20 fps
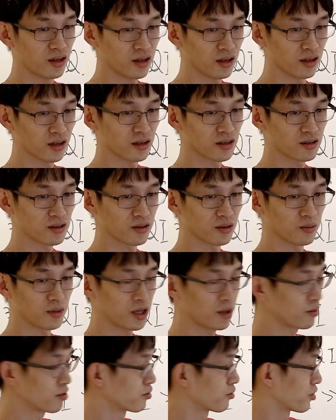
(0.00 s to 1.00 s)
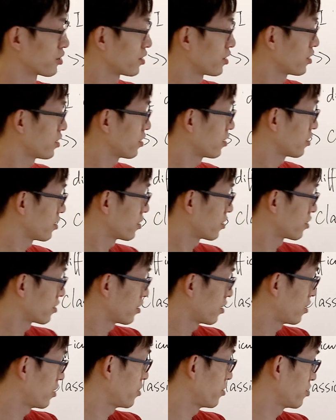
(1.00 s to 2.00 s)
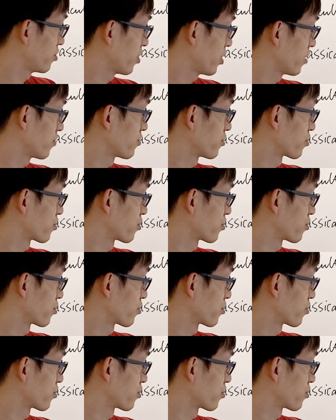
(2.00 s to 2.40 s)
as your memory, and then you have